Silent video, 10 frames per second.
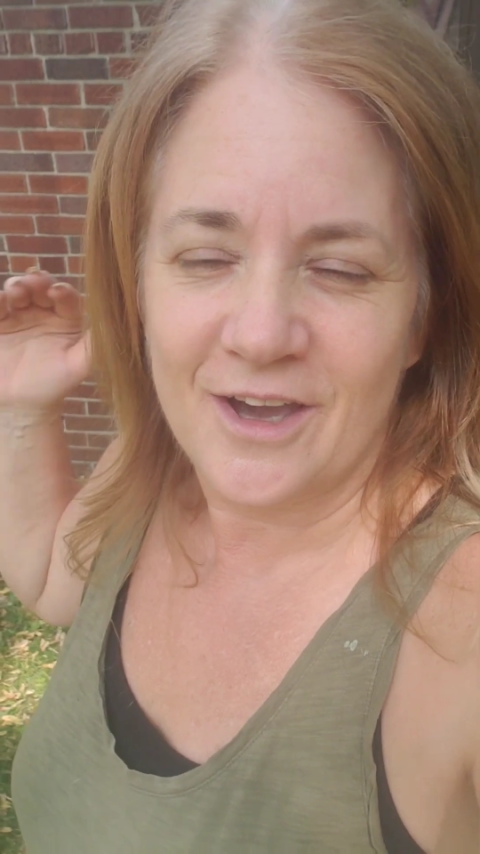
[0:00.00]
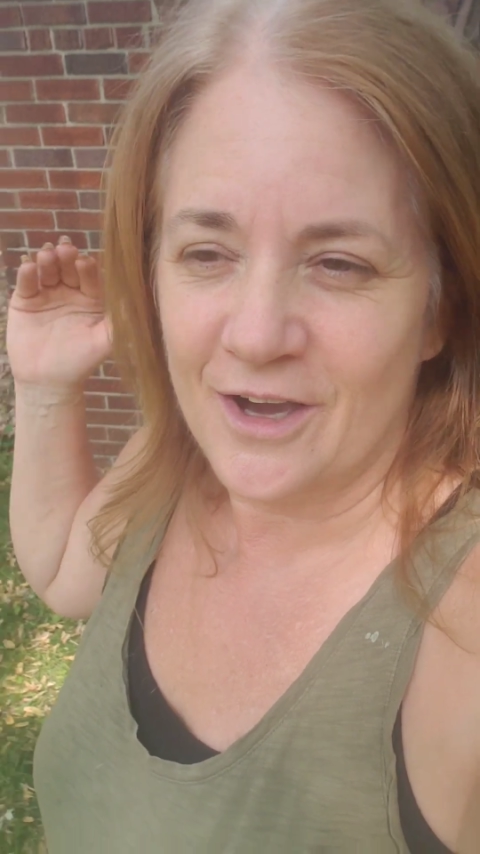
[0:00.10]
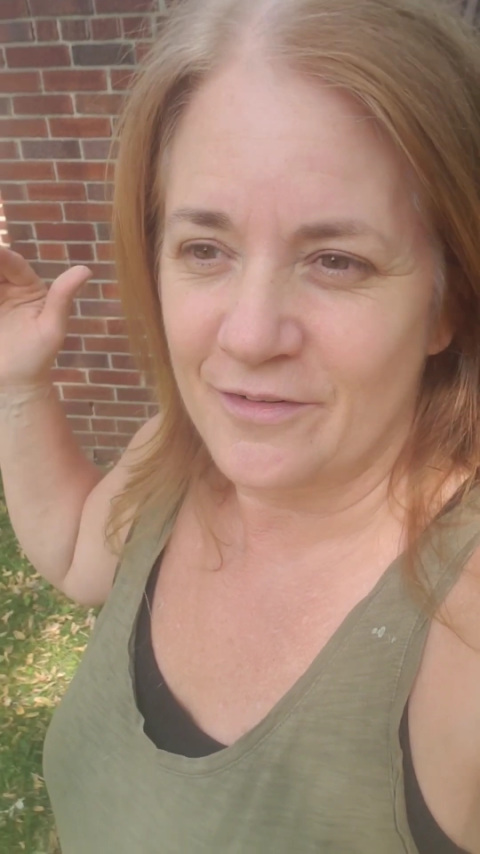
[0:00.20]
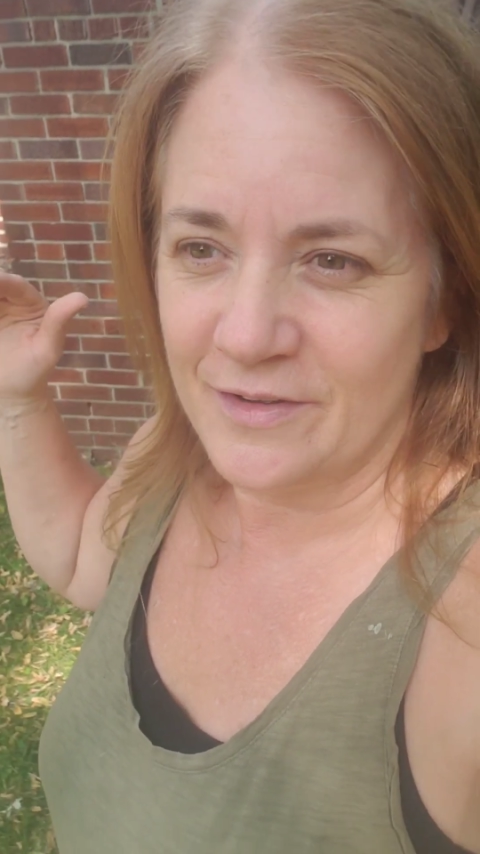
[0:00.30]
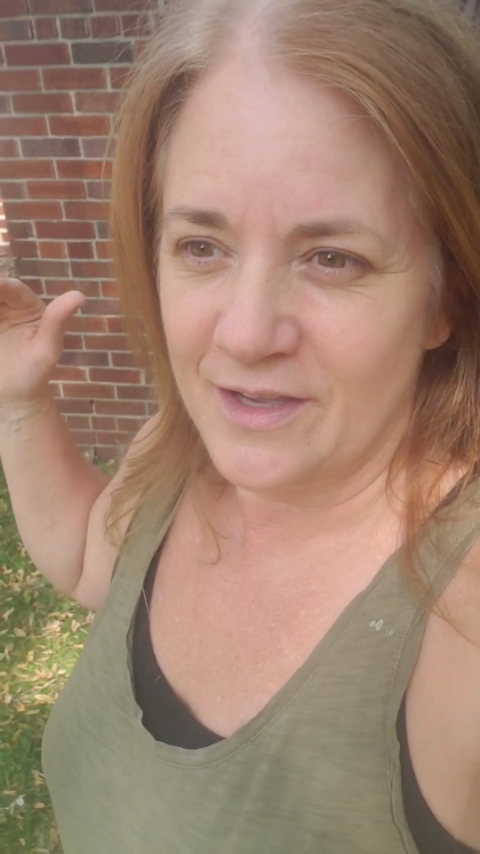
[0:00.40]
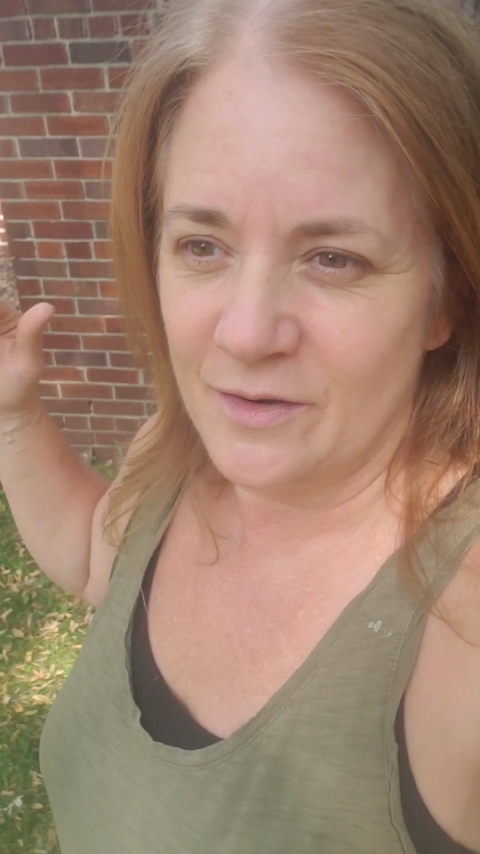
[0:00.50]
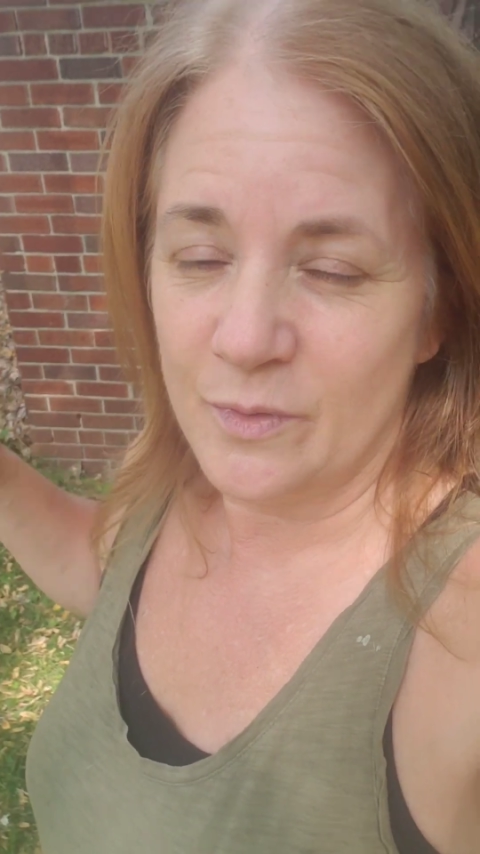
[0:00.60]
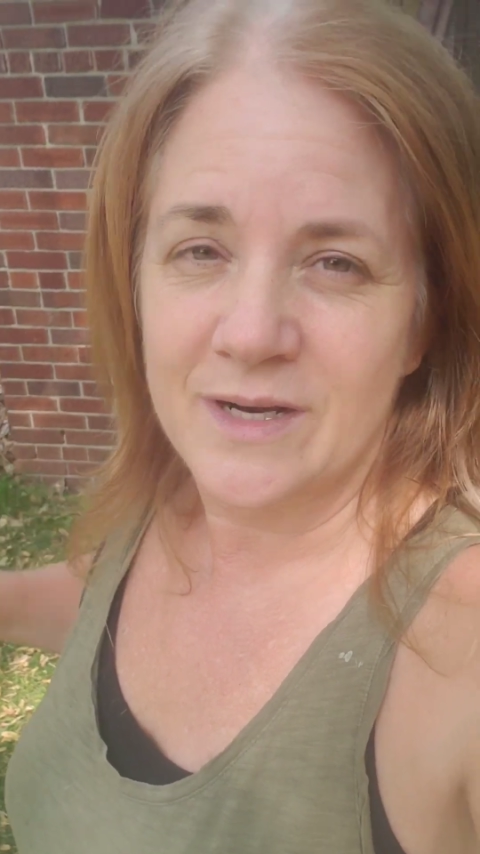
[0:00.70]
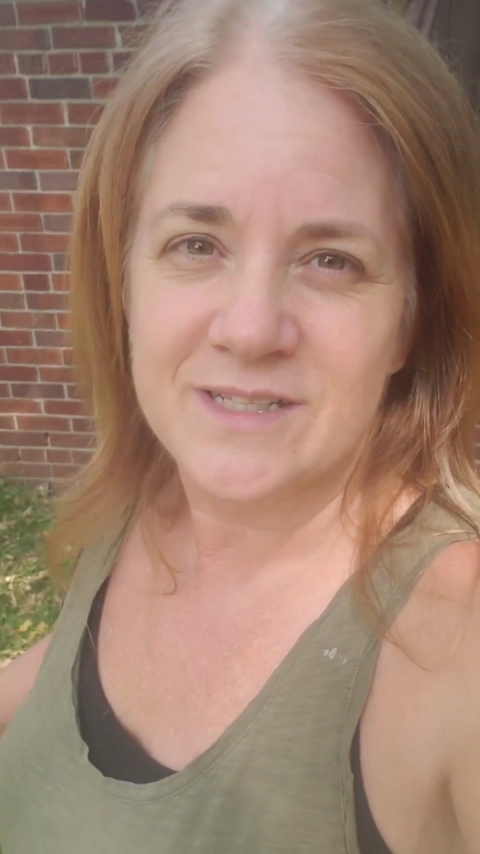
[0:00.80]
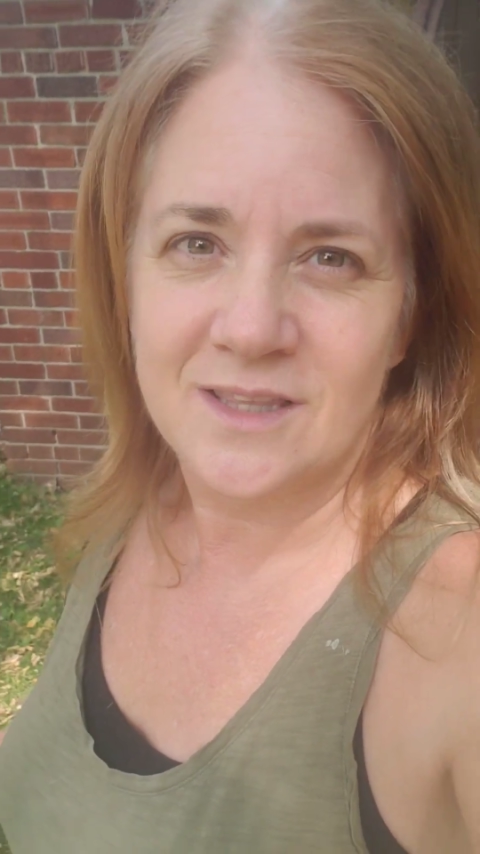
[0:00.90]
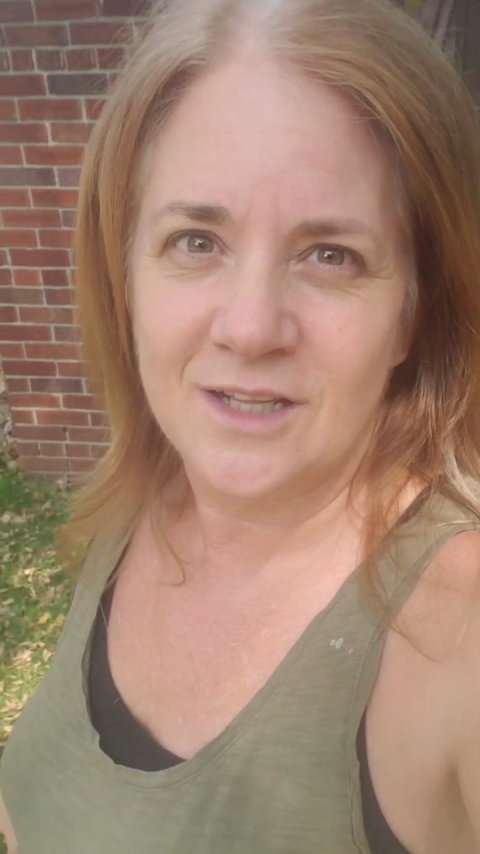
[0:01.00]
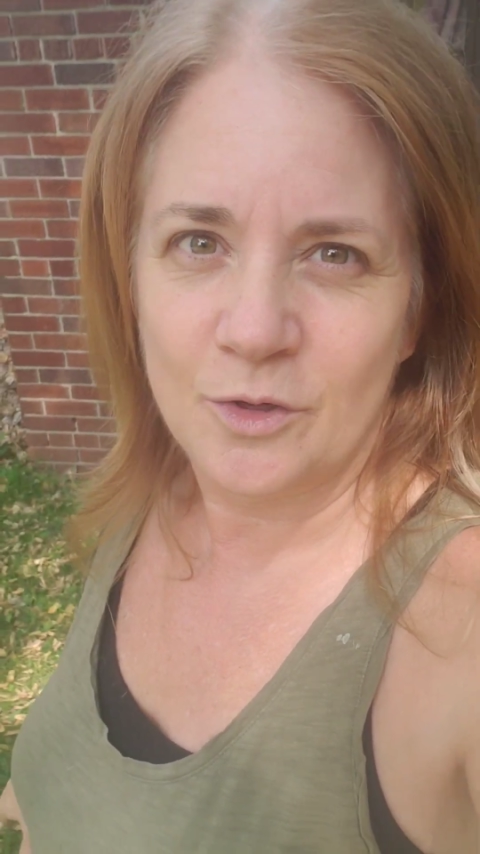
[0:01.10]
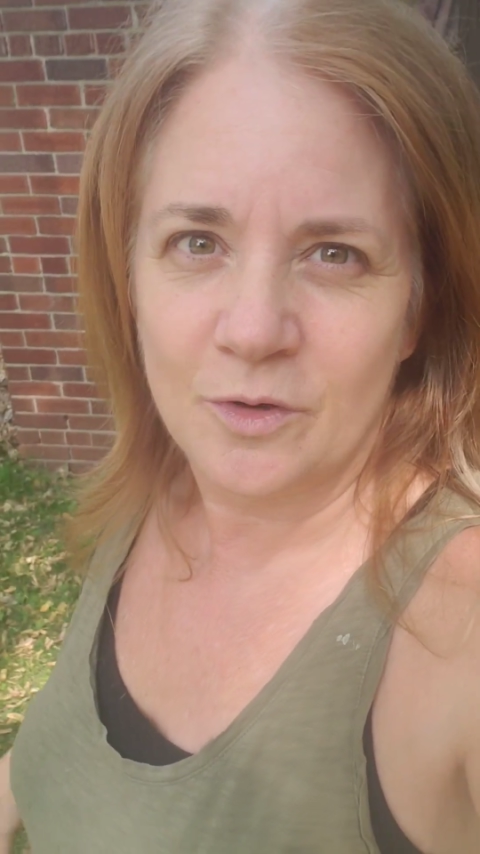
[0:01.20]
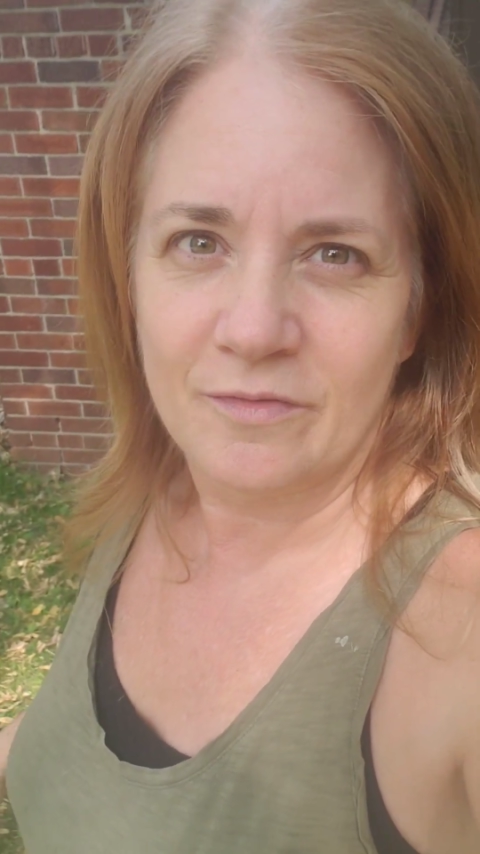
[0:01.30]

of it, when it's on the lower